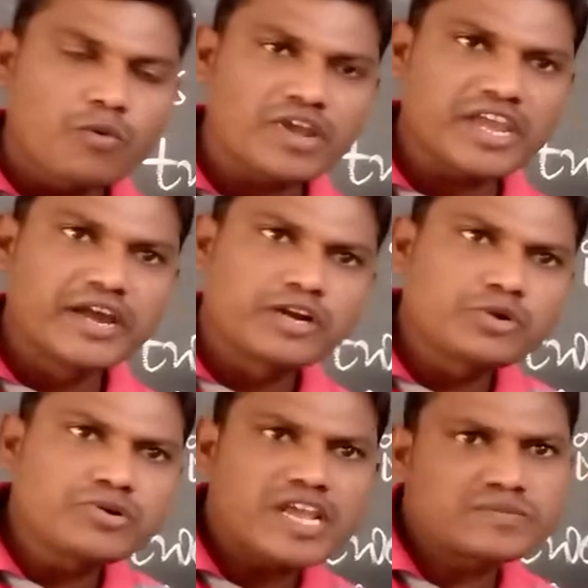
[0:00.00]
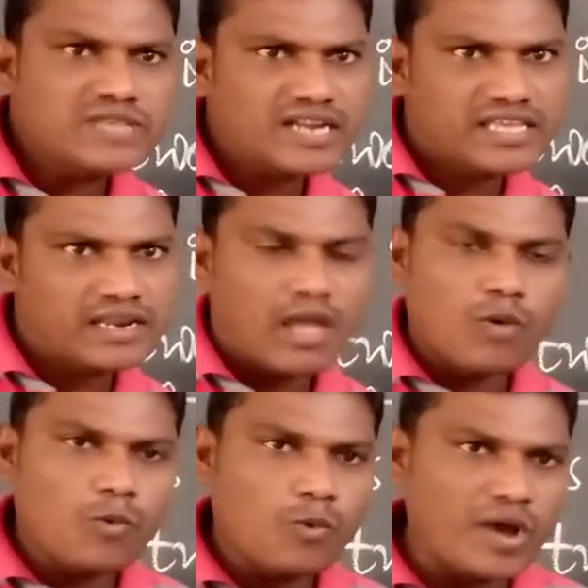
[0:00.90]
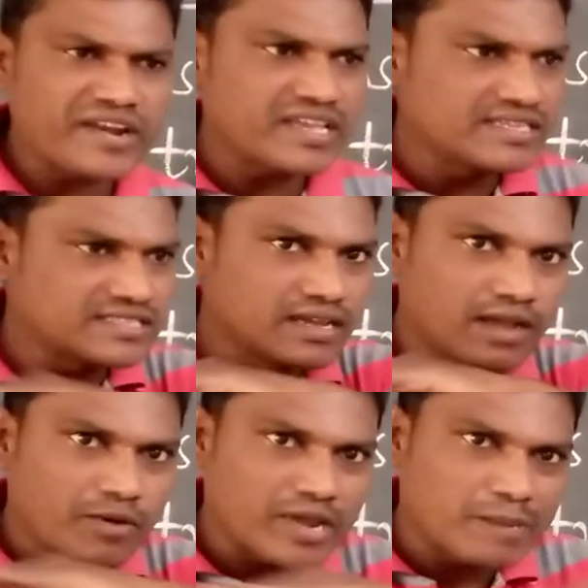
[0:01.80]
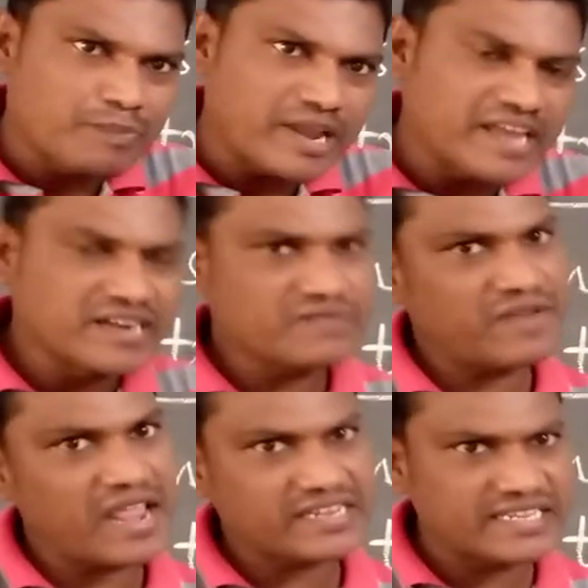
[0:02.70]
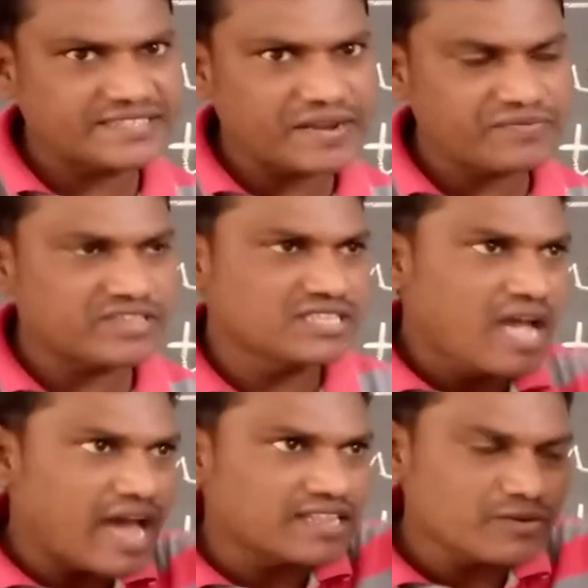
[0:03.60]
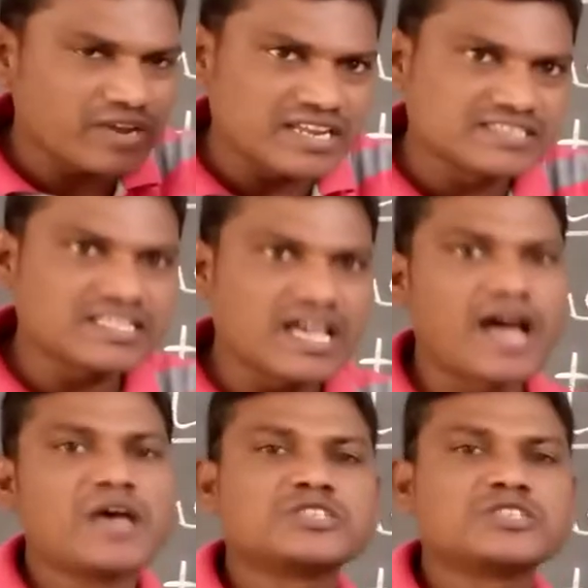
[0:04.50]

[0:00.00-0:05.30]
two types are there. One is plain refracting surface, another one is the